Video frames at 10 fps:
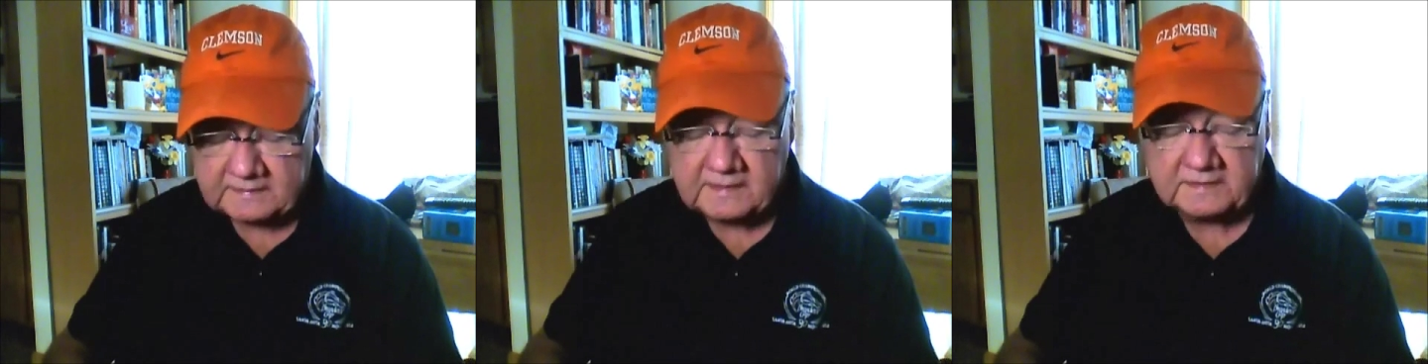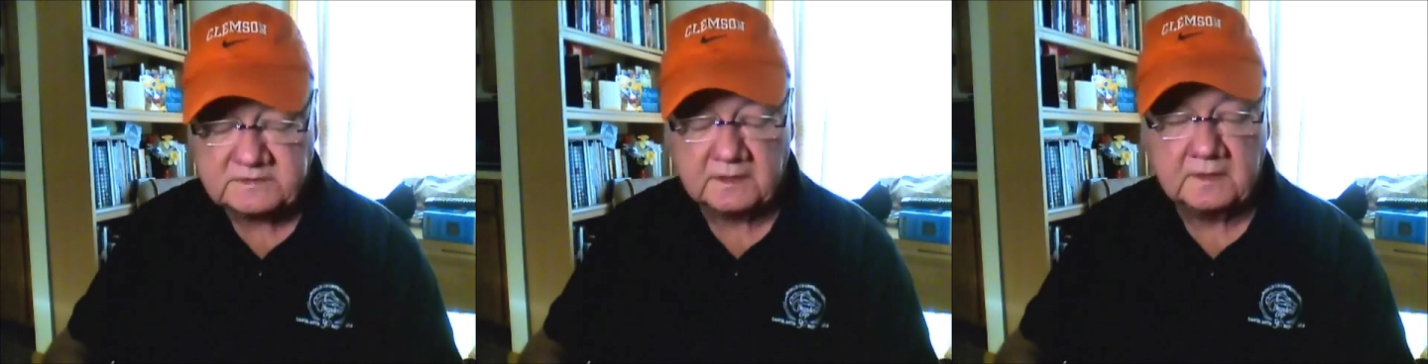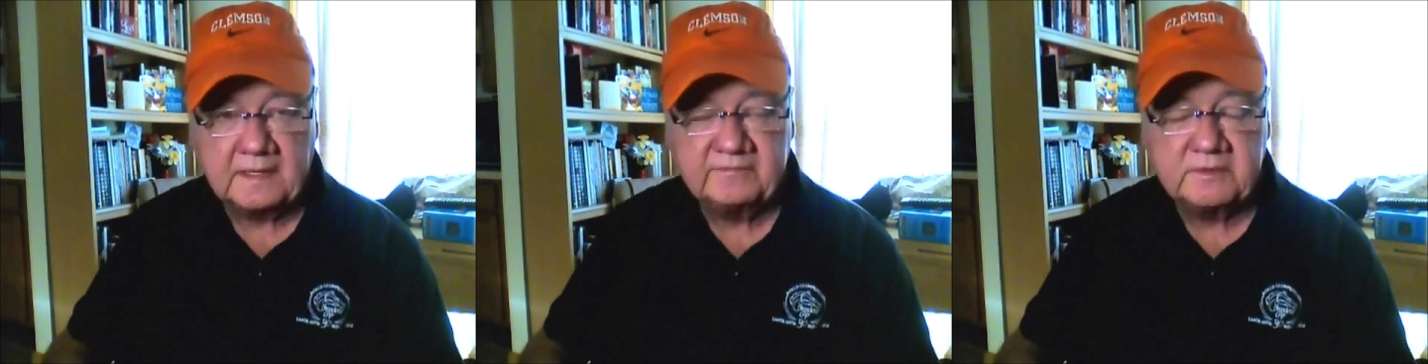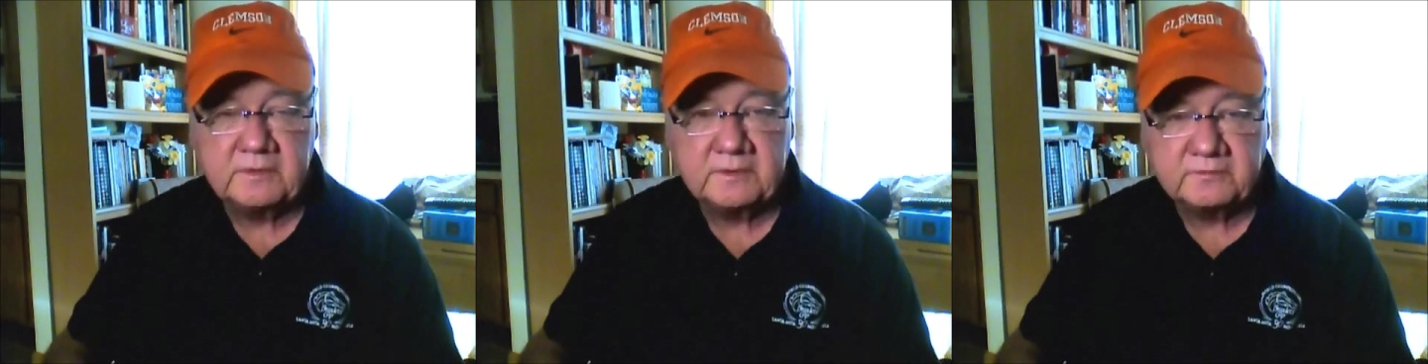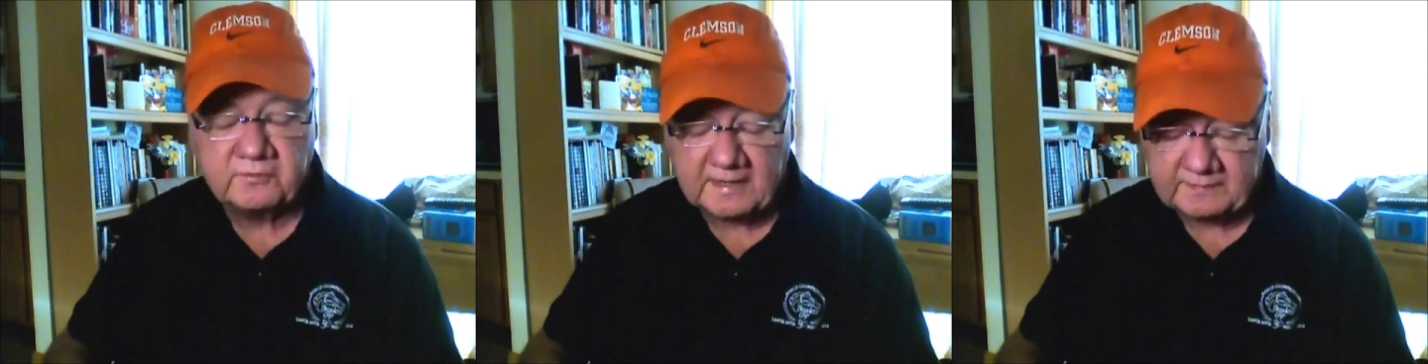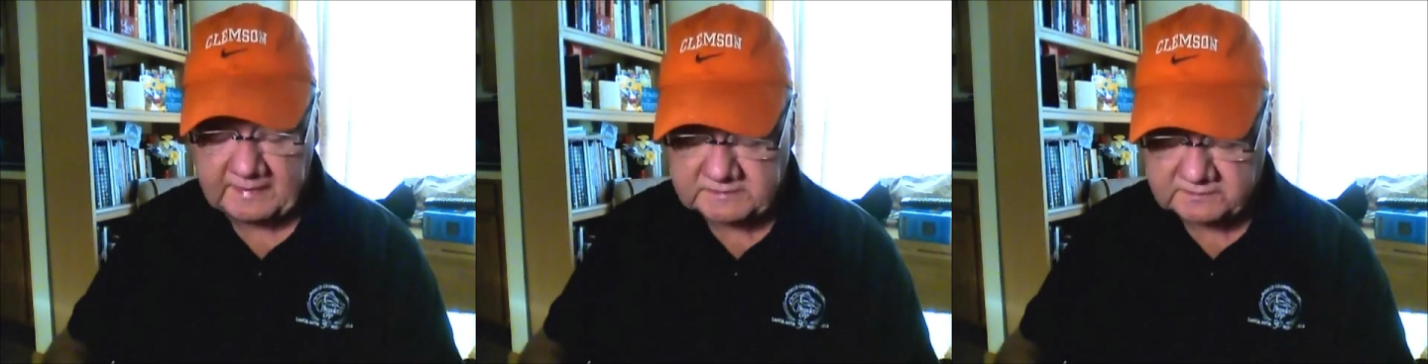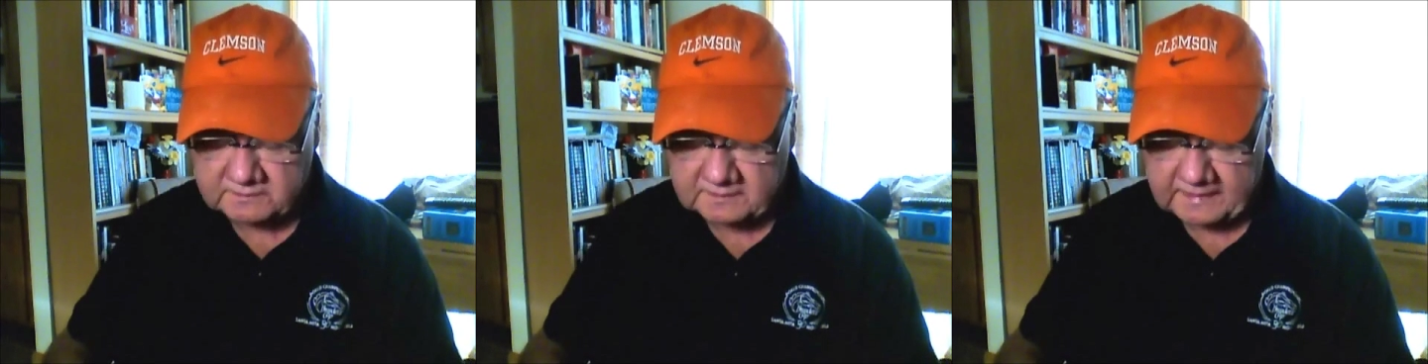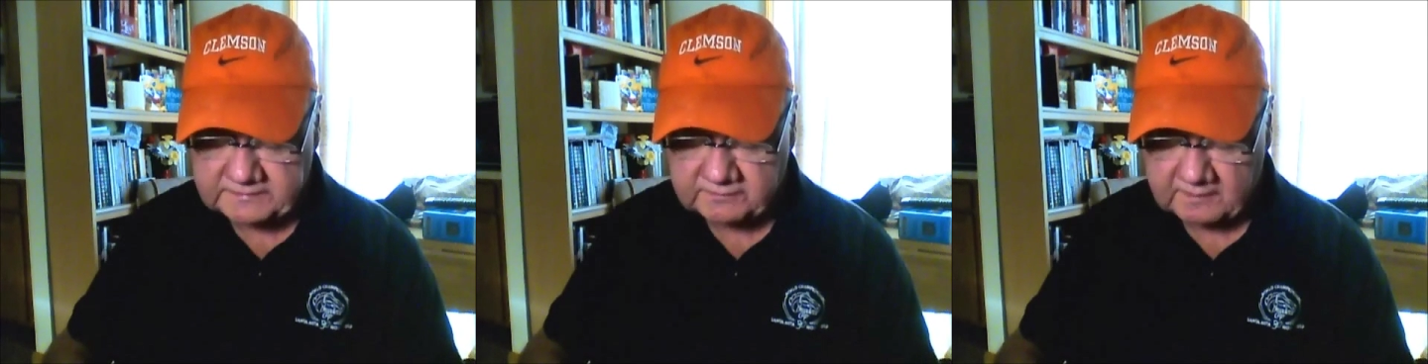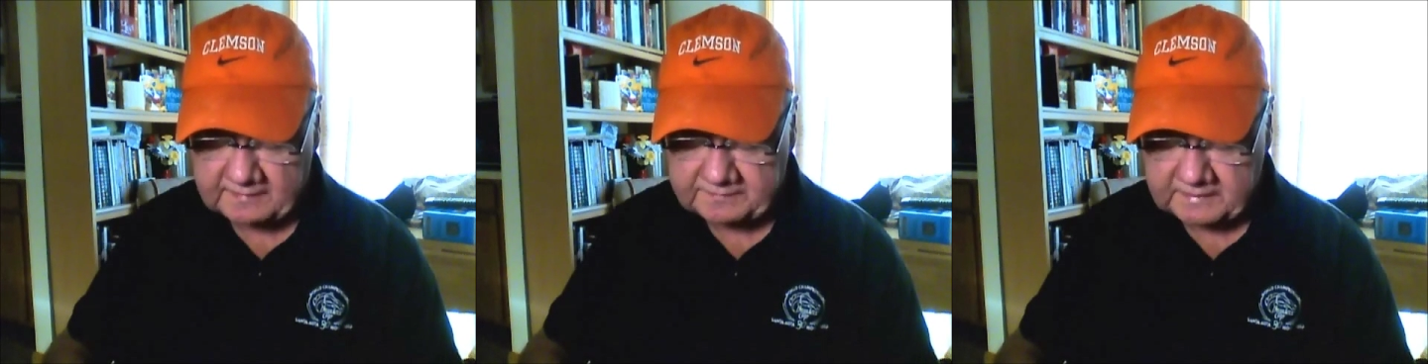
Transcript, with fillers: takes an 11 unit Trackmaster class route.